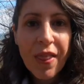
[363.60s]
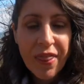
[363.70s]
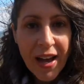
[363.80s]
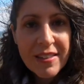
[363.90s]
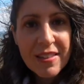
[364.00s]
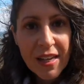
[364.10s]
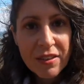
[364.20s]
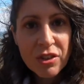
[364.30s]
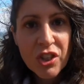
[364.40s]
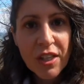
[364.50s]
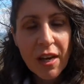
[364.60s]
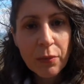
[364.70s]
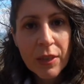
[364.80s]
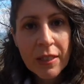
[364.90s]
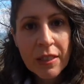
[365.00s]
that's the energy that
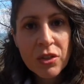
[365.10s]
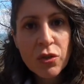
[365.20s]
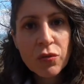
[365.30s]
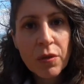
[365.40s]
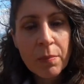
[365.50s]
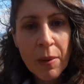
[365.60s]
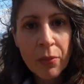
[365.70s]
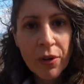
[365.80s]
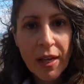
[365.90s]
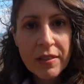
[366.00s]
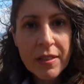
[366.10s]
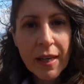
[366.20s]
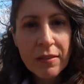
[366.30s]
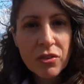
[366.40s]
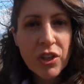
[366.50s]
we need to remember. That's the
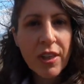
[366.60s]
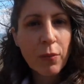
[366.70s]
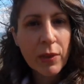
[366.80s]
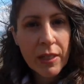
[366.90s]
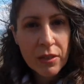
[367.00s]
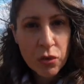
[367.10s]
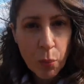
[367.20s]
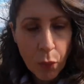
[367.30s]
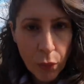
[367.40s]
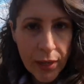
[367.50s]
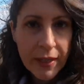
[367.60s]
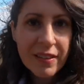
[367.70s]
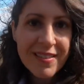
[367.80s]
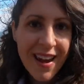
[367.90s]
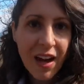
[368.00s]
energy that we need to
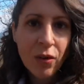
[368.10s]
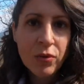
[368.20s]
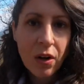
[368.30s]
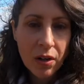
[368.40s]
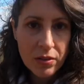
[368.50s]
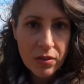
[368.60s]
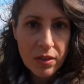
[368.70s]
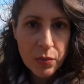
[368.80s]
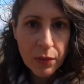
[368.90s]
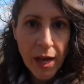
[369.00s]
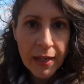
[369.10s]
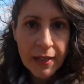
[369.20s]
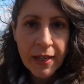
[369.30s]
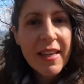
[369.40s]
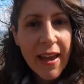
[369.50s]
bring down onto this planet.
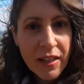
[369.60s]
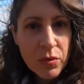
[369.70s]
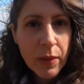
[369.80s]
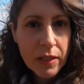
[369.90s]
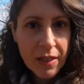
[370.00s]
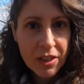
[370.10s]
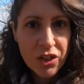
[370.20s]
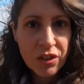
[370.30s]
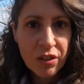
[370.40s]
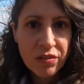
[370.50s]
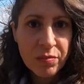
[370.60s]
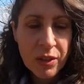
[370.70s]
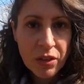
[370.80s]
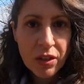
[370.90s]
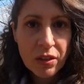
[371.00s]
The expectation of
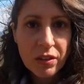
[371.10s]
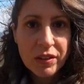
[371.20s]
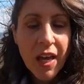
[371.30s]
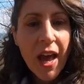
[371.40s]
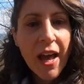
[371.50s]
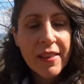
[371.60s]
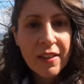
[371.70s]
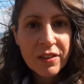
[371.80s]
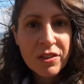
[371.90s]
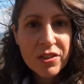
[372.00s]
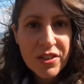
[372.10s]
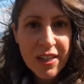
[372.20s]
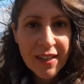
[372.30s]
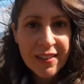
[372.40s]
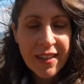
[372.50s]
miracles and the
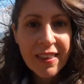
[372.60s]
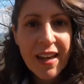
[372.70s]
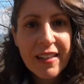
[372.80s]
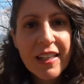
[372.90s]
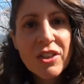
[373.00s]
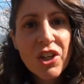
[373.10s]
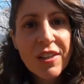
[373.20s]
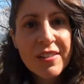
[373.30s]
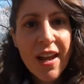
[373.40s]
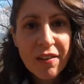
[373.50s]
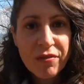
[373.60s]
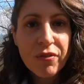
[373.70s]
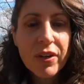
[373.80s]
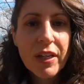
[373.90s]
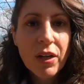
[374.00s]
understanding that each and
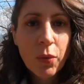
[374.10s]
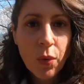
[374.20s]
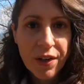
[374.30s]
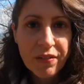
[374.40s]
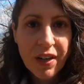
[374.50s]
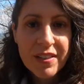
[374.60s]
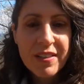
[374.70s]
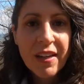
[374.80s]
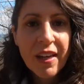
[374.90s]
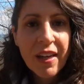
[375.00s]
every one of us